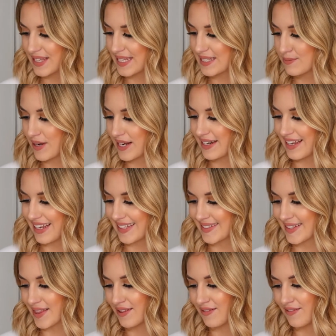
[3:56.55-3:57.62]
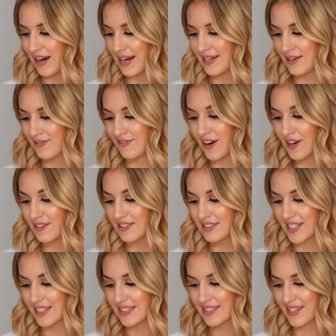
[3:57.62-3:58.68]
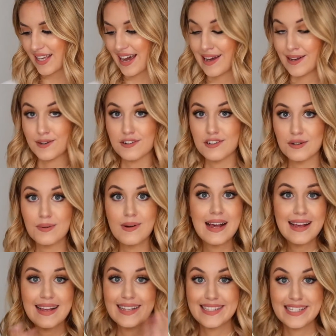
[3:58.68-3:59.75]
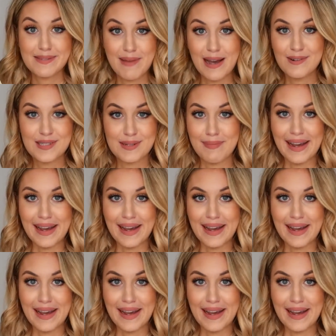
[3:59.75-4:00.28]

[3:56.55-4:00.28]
This one is the Red Roses candle. Smells